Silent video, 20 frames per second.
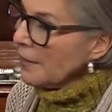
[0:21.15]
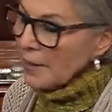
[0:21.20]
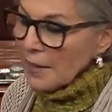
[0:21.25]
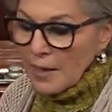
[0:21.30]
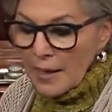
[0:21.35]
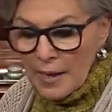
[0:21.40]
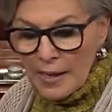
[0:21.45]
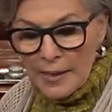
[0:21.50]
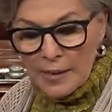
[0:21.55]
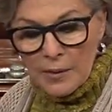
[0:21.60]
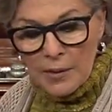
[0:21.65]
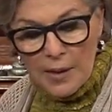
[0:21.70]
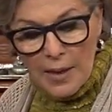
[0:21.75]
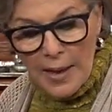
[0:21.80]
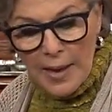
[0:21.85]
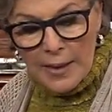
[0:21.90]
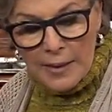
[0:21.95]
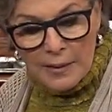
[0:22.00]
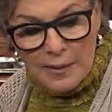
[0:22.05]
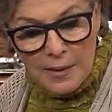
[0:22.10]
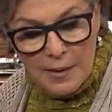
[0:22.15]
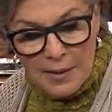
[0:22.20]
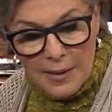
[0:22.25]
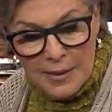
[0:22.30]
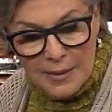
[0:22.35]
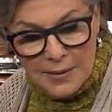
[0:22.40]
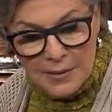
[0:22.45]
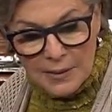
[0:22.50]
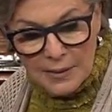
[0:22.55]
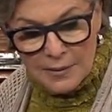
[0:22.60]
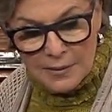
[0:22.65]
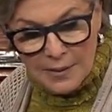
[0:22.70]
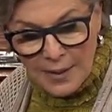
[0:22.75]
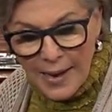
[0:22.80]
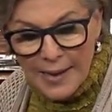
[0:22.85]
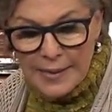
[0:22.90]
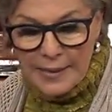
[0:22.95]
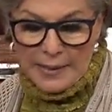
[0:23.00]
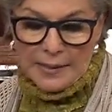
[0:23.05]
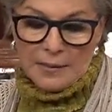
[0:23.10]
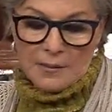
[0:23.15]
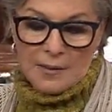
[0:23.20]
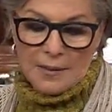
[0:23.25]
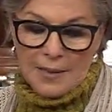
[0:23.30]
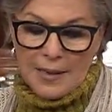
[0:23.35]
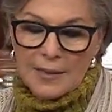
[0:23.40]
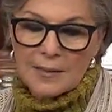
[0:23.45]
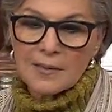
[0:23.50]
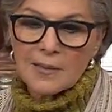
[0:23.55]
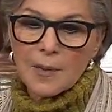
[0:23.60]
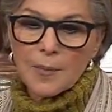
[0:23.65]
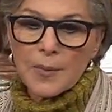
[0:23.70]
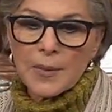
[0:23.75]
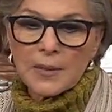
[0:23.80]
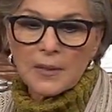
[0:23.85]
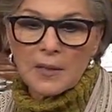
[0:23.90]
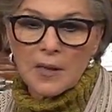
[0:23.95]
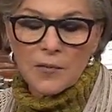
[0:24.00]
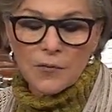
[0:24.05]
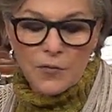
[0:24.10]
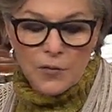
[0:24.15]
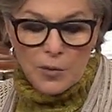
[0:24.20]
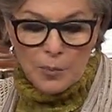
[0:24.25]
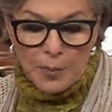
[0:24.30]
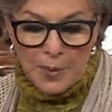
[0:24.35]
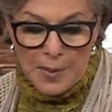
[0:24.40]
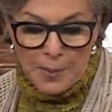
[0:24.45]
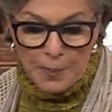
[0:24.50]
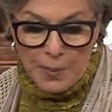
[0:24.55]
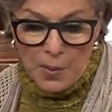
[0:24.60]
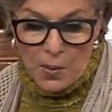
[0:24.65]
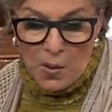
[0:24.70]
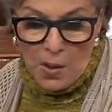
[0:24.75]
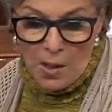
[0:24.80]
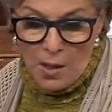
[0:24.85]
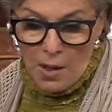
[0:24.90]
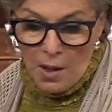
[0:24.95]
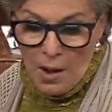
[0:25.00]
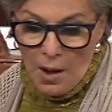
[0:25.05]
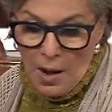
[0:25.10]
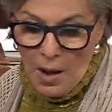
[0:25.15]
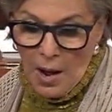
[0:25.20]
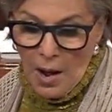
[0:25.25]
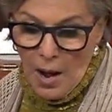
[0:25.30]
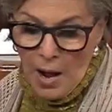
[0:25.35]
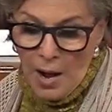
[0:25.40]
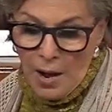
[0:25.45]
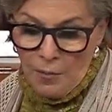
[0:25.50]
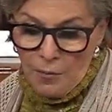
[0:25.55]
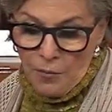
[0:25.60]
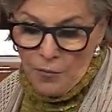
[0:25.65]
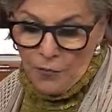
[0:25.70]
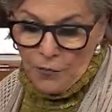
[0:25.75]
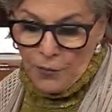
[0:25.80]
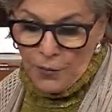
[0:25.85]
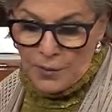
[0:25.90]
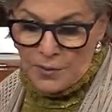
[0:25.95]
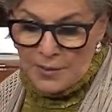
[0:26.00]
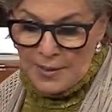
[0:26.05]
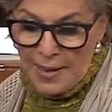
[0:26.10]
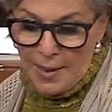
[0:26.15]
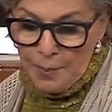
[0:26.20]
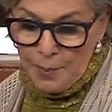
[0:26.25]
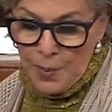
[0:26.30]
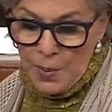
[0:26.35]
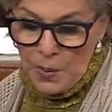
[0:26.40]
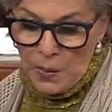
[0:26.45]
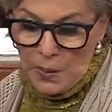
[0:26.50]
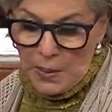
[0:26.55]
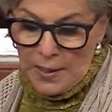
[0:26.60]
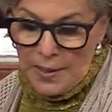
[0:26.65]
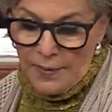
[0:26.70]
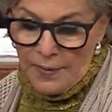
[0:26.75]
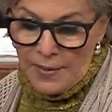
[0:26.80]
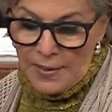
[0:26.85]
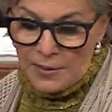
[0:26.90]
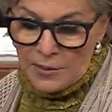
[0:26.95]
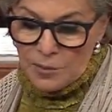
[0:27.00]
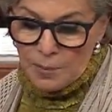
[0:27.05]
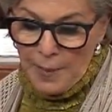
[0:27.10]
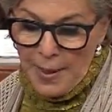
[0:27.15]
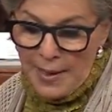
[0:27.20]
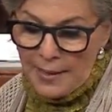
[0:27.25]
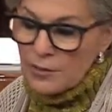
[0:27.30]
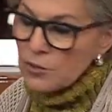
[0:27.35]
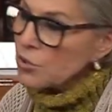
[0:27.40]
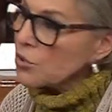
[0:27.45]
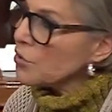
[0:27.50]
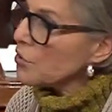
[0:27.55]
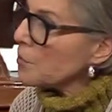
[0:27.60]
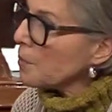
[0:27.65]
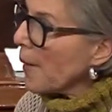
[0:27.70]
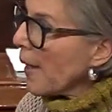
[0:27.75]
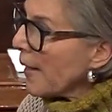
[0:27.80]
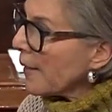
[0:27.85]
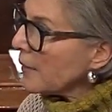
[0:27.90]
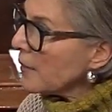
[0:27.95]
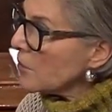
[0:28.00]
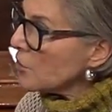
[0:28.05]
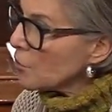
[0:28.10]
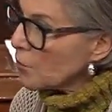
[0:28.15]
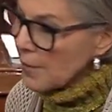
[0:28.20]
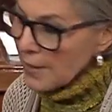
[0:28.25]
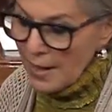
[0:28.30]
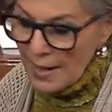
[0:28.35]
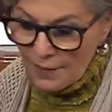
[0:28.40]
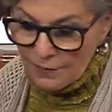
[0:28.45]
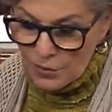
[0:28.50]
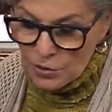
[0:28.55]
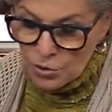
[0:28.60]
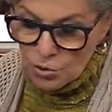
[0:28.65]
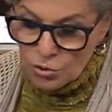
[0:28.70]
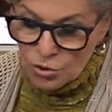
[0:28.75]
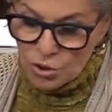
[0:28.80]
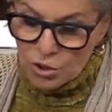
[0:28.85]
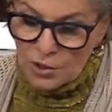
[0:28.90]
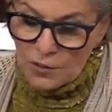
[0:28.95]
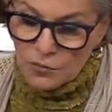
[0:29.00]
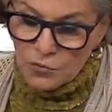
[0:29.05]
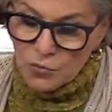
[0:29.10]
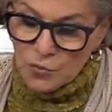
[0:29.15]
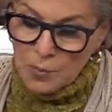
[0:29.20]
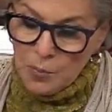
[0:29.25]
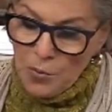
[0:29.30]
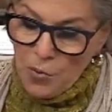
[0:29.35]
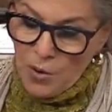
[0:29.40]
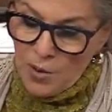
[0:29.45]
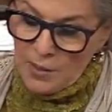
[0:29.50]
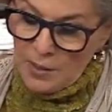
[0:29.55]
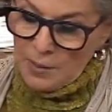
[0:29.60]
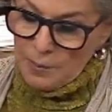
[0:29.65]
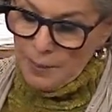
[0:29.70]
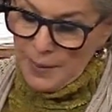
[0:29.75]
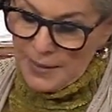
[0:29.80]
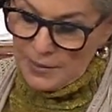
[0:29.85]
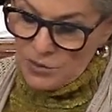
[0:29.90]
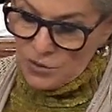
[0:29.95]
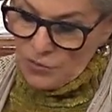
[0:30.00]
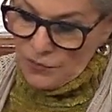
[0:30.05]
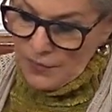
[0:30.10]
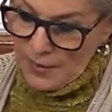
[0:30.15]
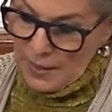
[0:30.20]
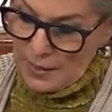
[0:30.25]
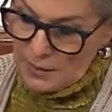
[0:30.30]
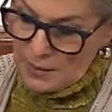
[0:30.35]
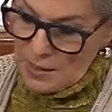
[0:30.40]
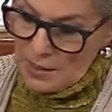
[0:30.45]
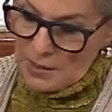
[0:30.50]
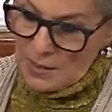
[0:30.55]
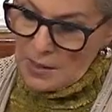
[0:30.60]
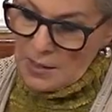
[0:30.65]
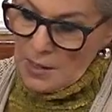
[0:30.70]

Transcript: And it's exciting to get something done for the people. For example, in this manager's package, we have a new chief's report in Pennsylvania,